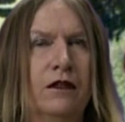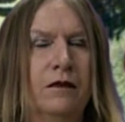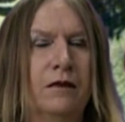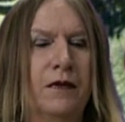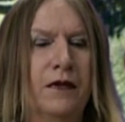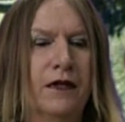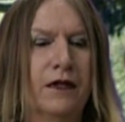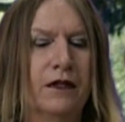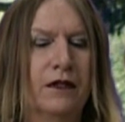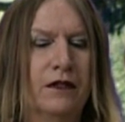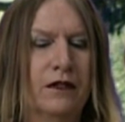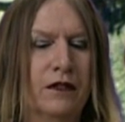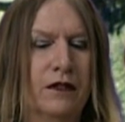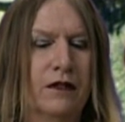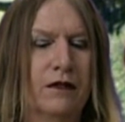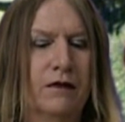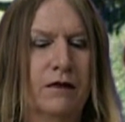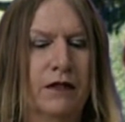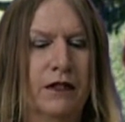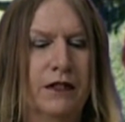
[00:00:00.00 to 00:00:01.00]
but
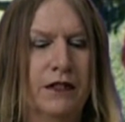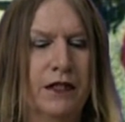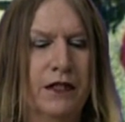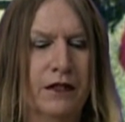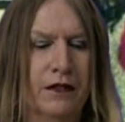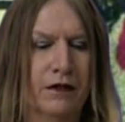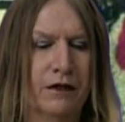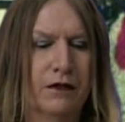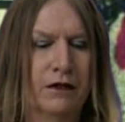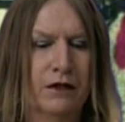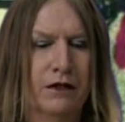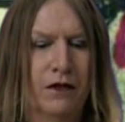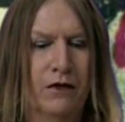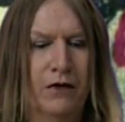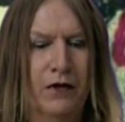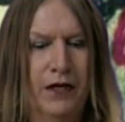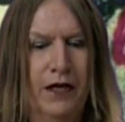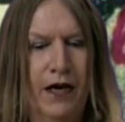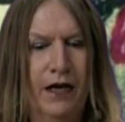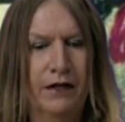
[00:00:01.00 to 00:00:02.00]
it didn't. You know,
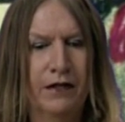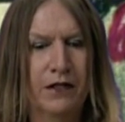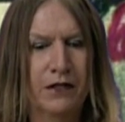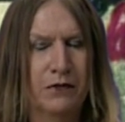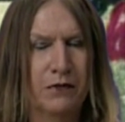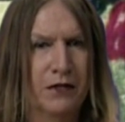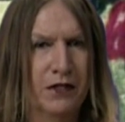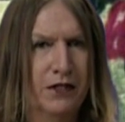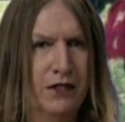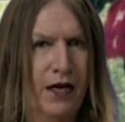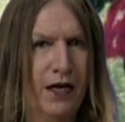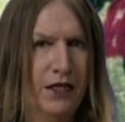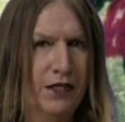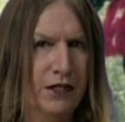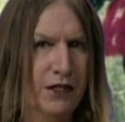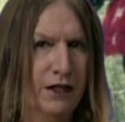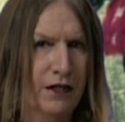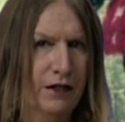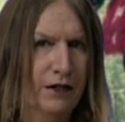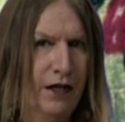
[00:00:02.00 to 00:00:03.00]
we had this
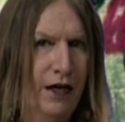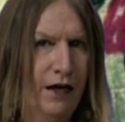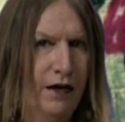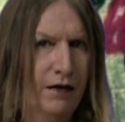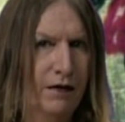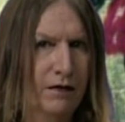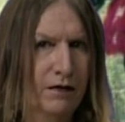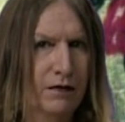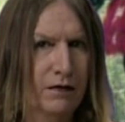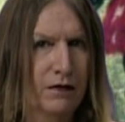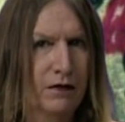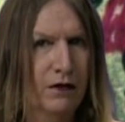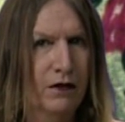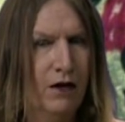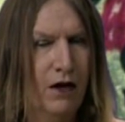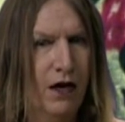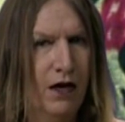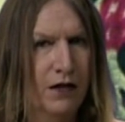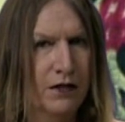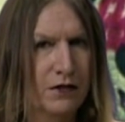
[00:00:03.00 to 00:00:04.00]
recession, and that
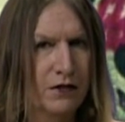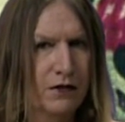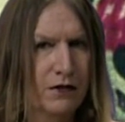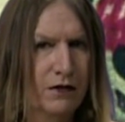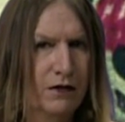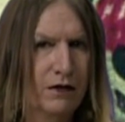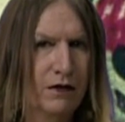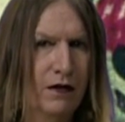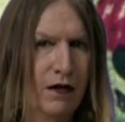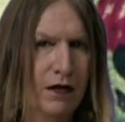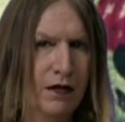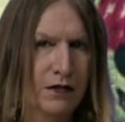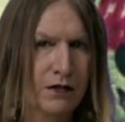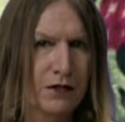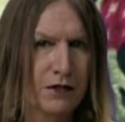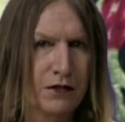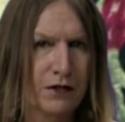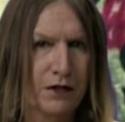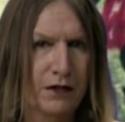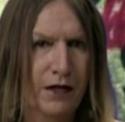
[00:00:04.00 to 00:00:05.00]
caused
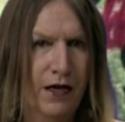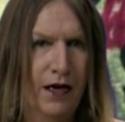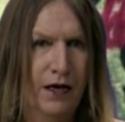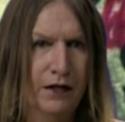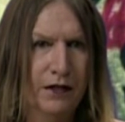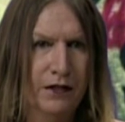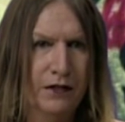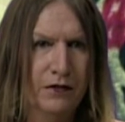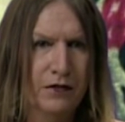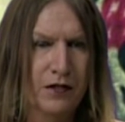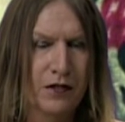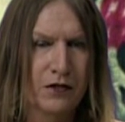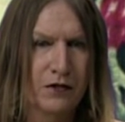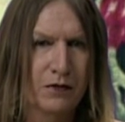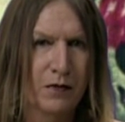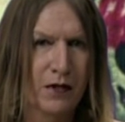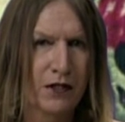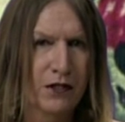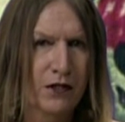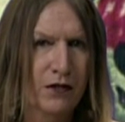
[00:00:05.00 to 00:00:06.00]
us to not use as
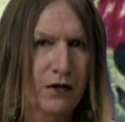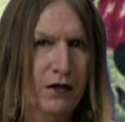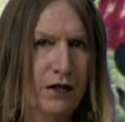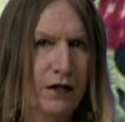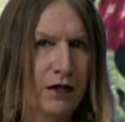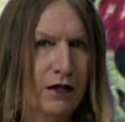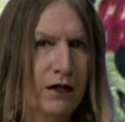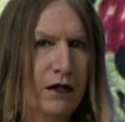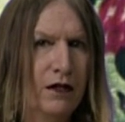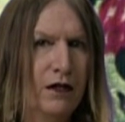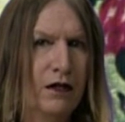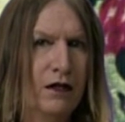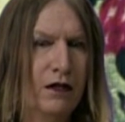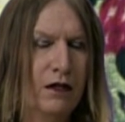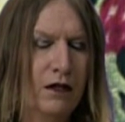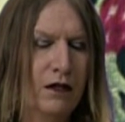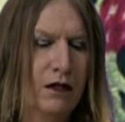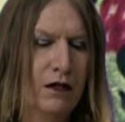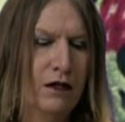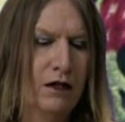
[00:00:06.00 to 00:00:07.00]
much oil.
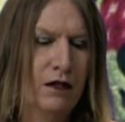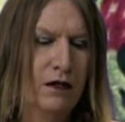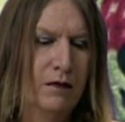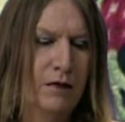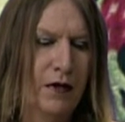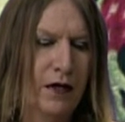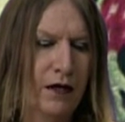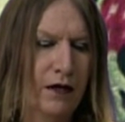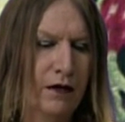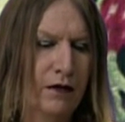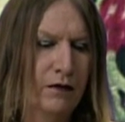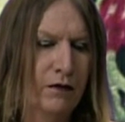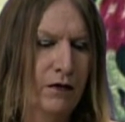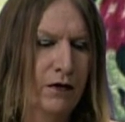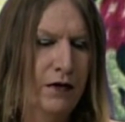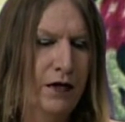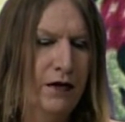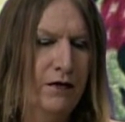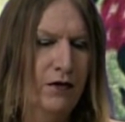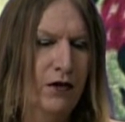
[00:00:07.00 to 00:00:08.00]
But we're
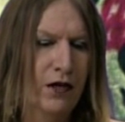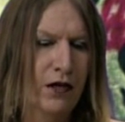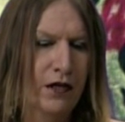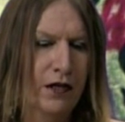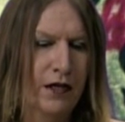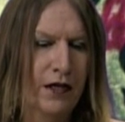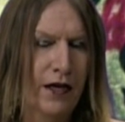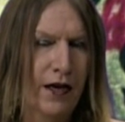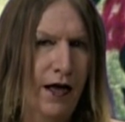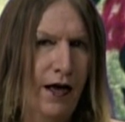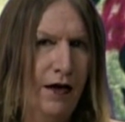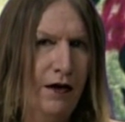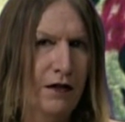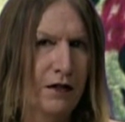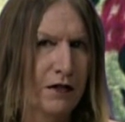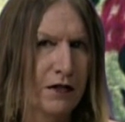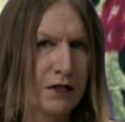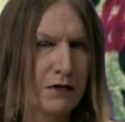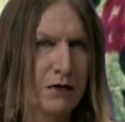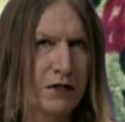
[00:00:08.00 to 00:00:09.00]
never going to get out of
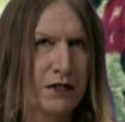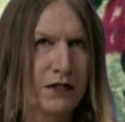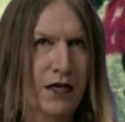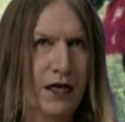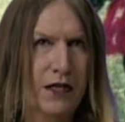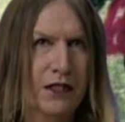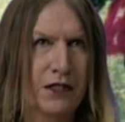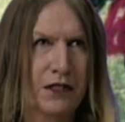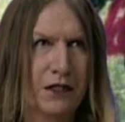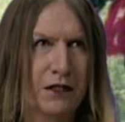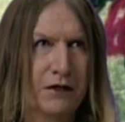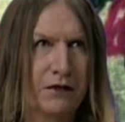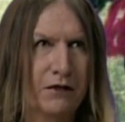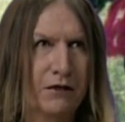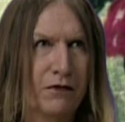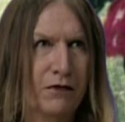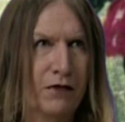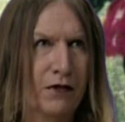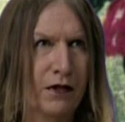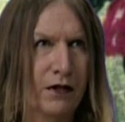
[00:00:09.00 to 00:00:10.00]
this recession if
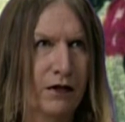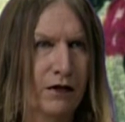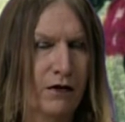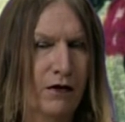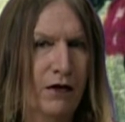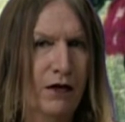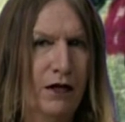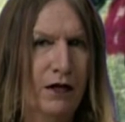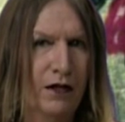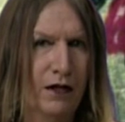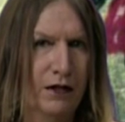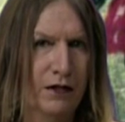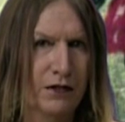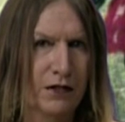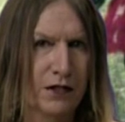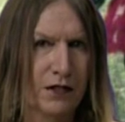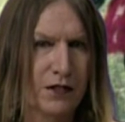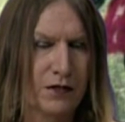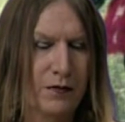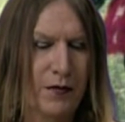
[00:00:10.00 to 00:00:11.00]
the oil is
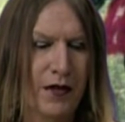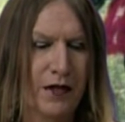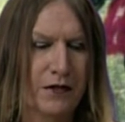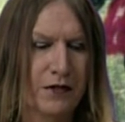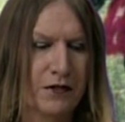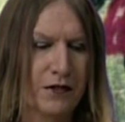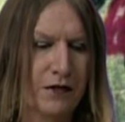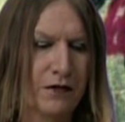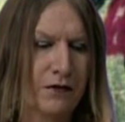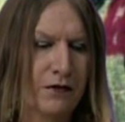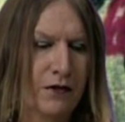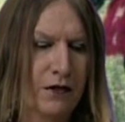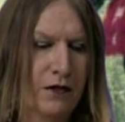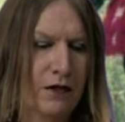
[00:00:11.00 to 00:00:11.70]
expensive.